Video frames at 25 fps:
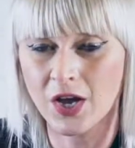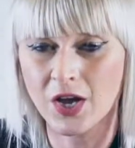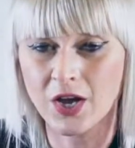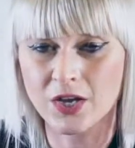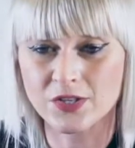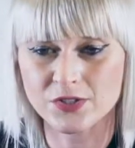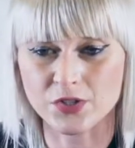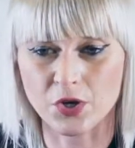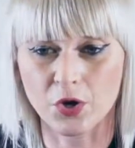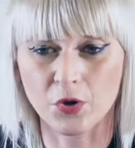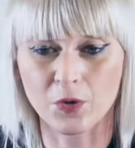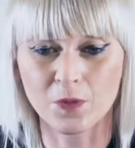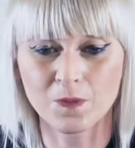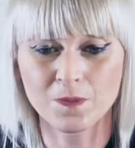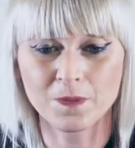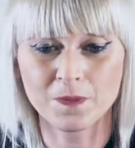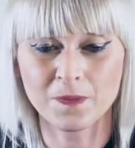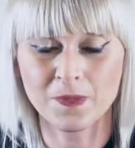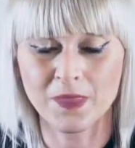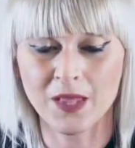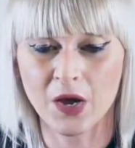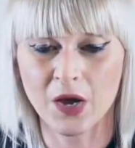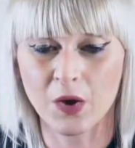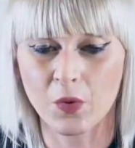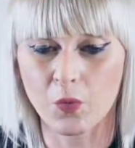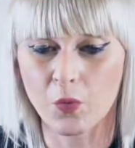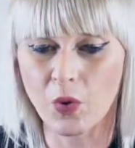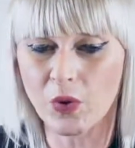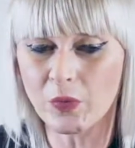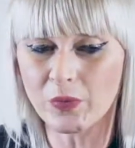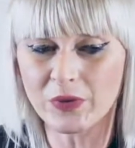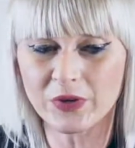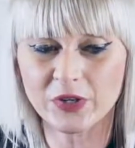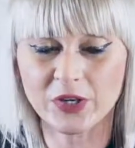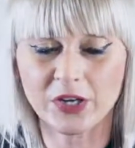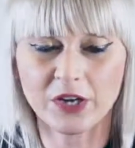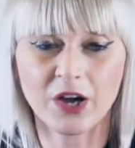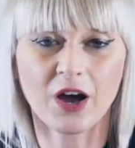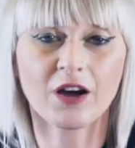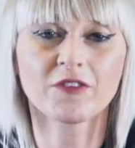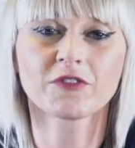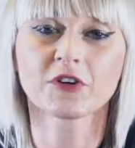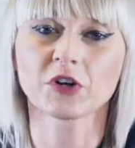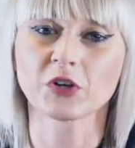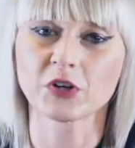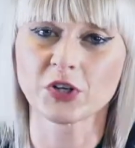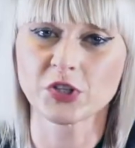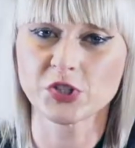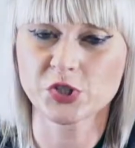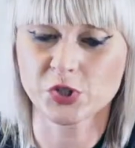So what we're going to cover
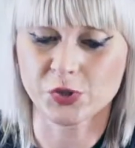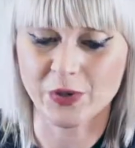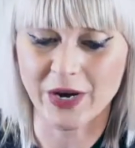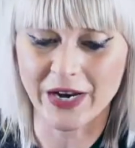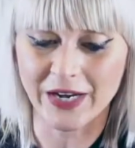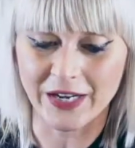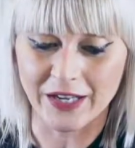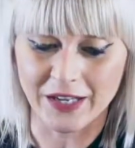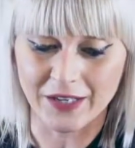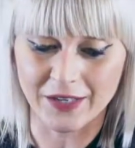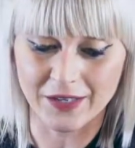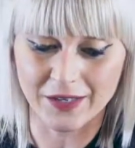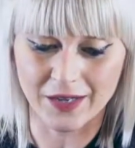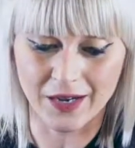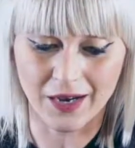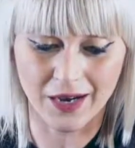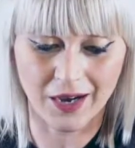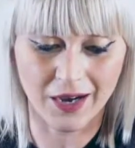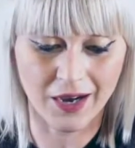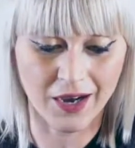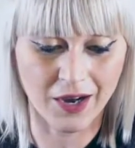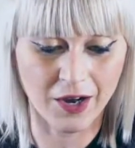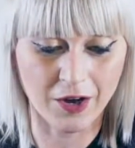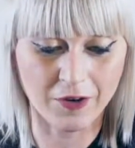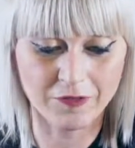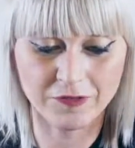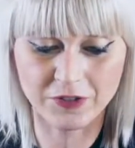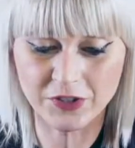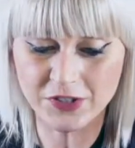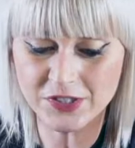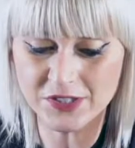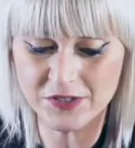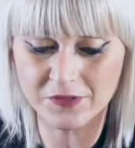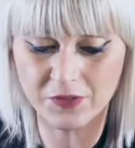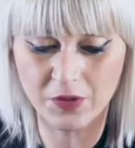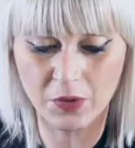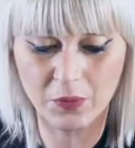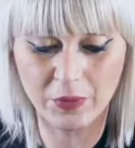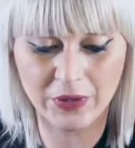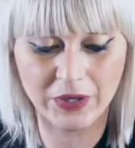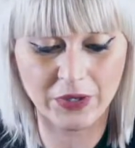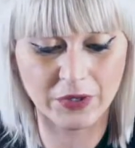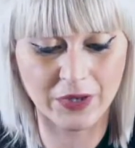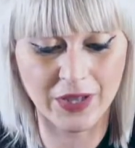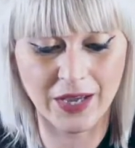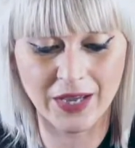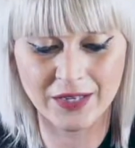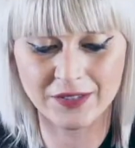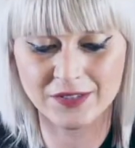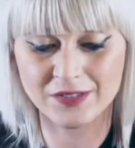on a training. First of all, we're going
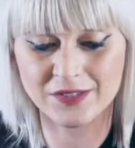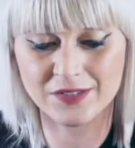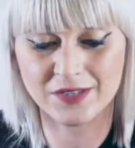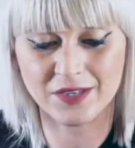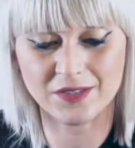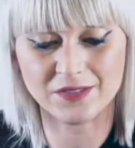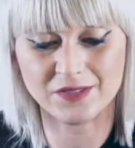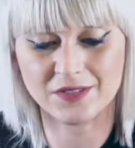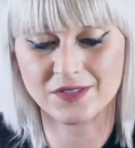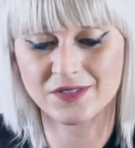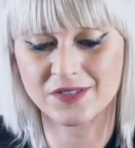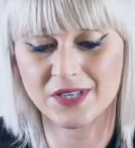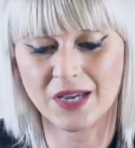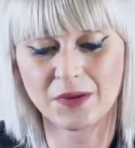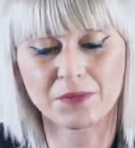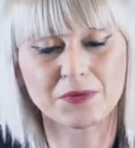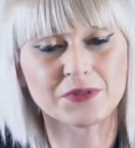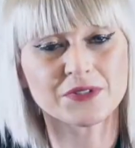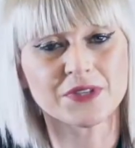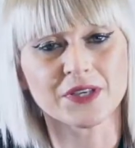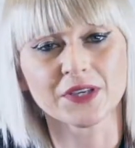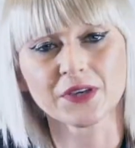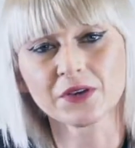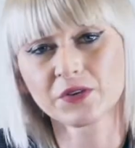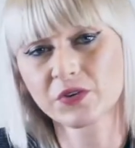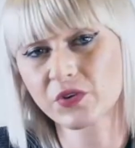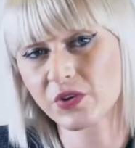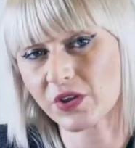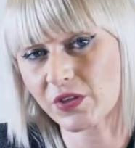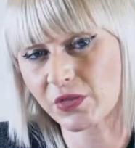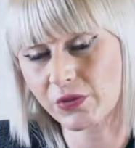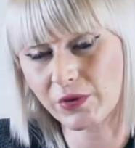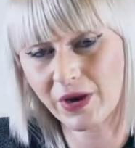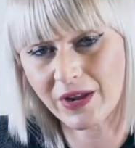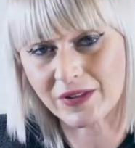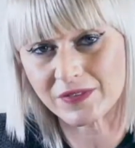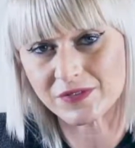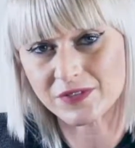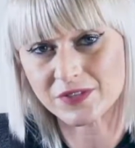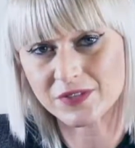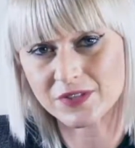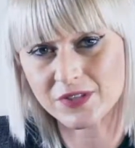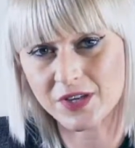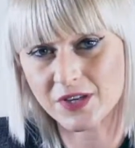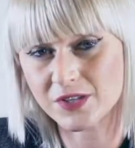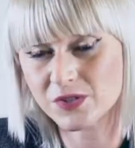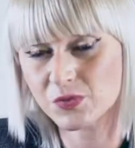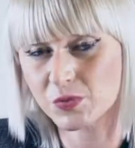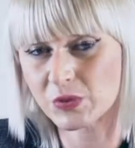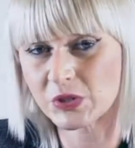to discuss the cybersecurity trends.
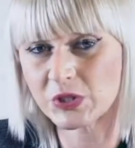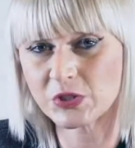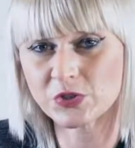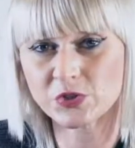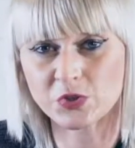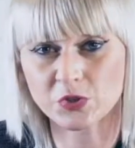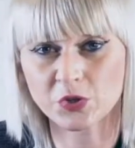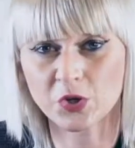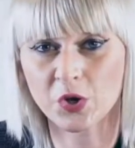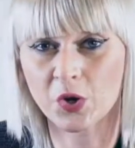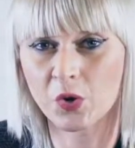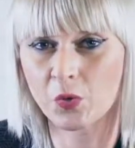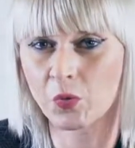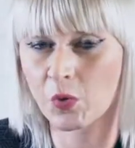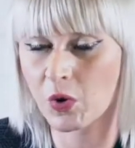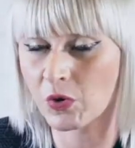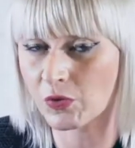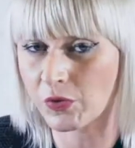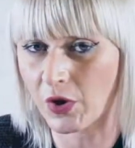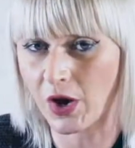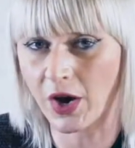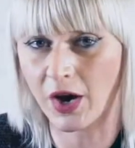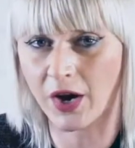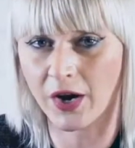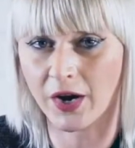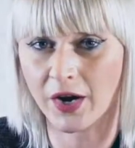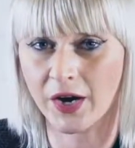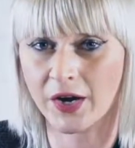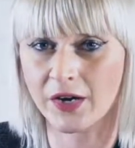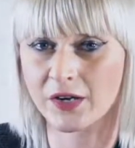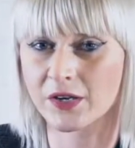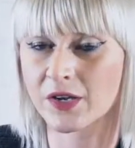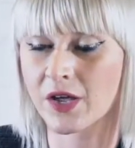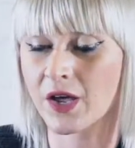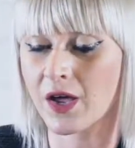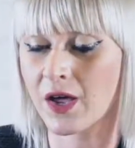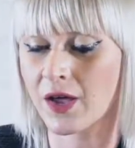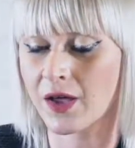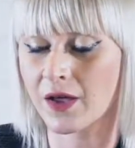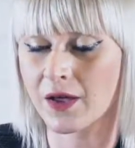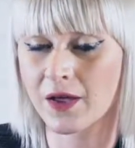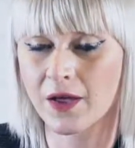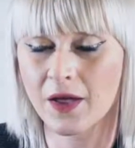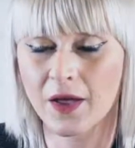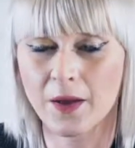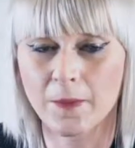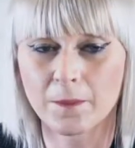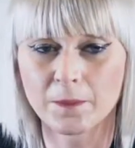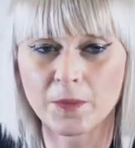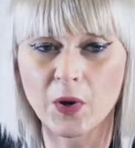Yes, we need to know what are the
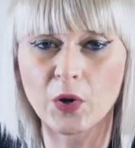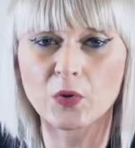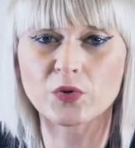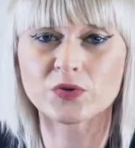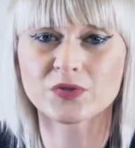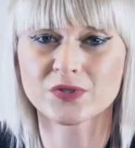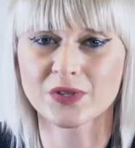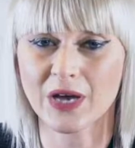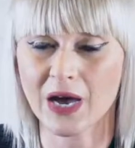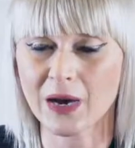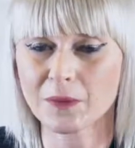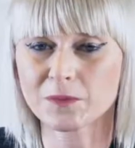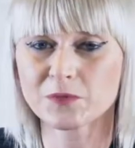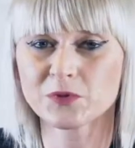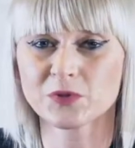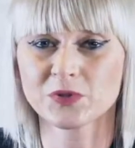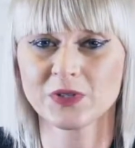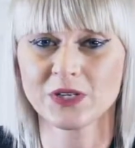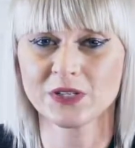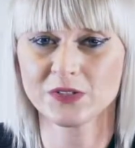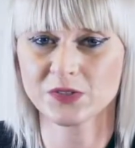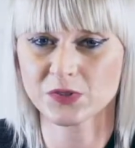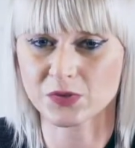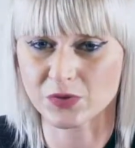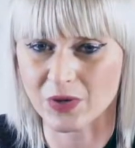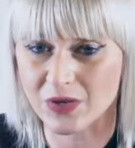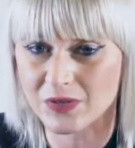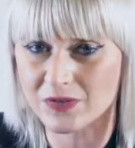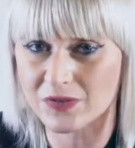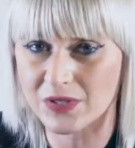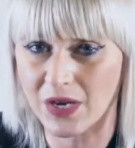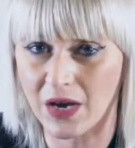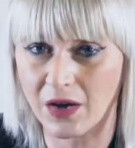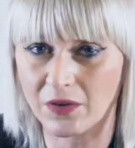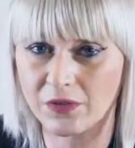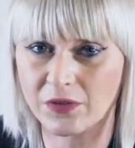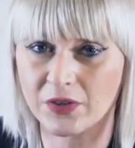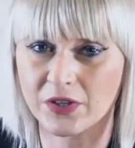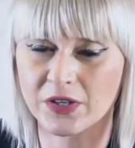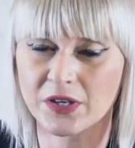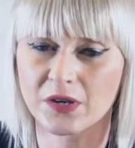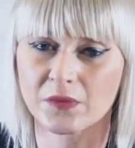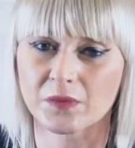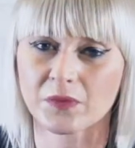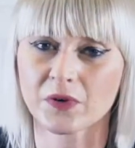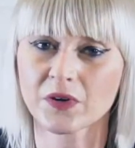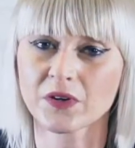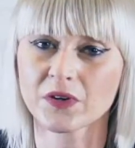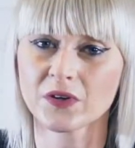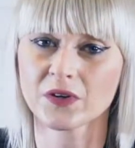most up-to-date trends out there in the
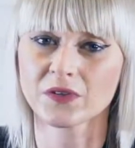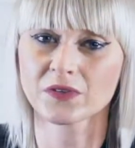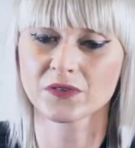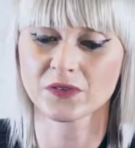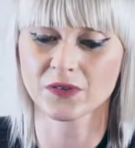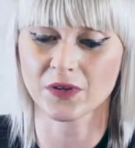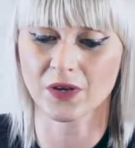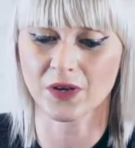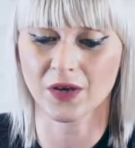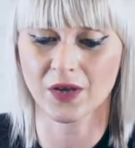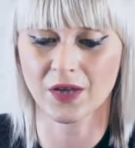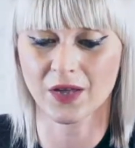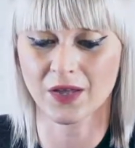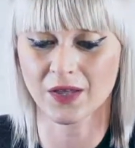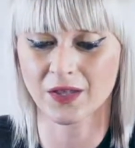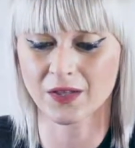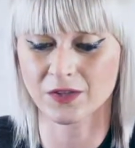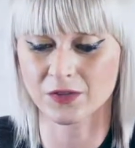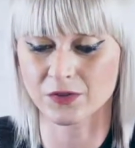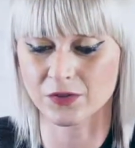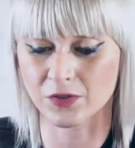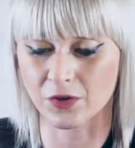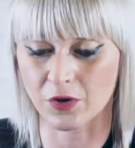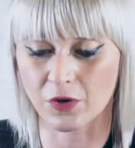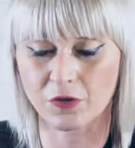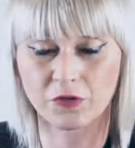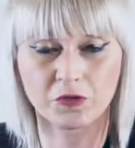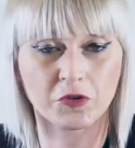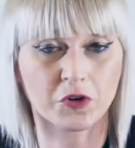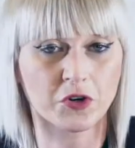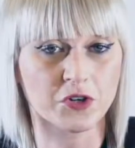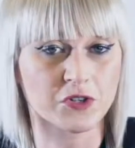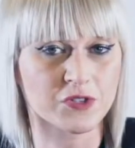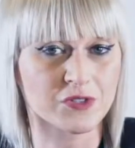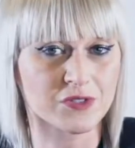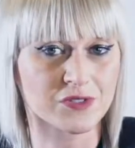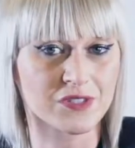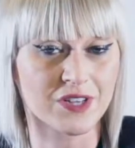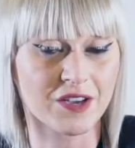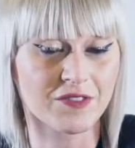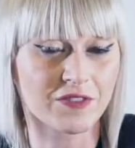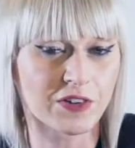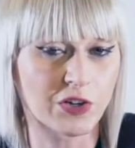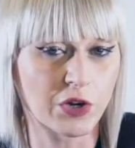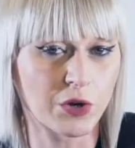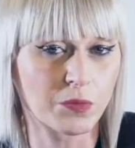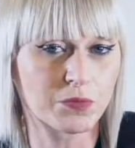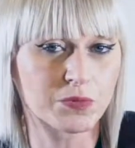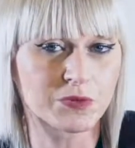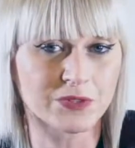market, and of course
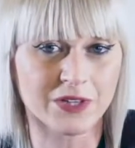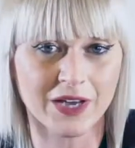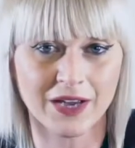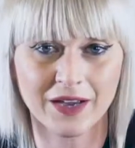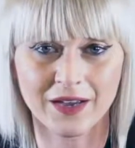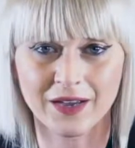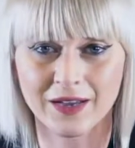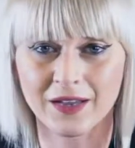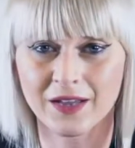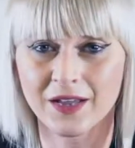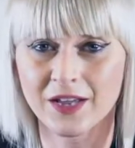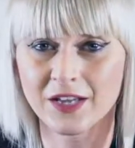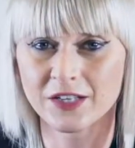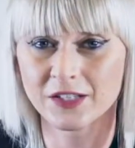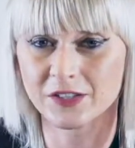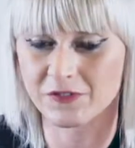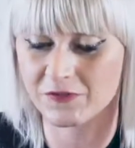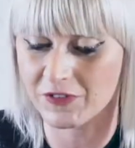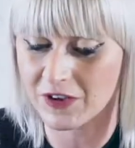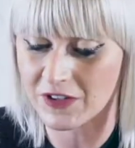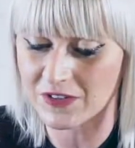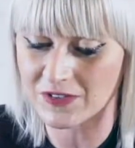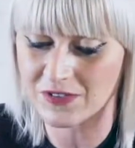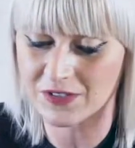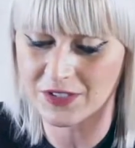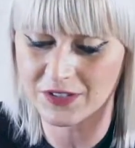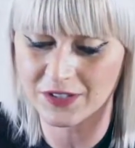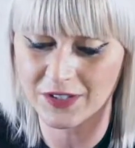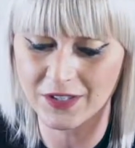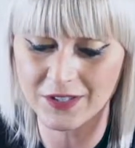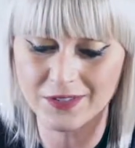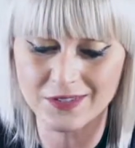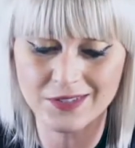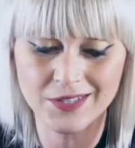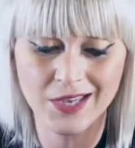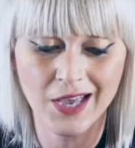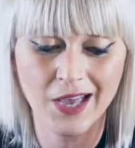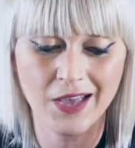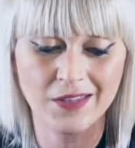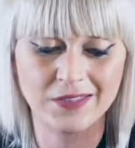develop the defense techniques.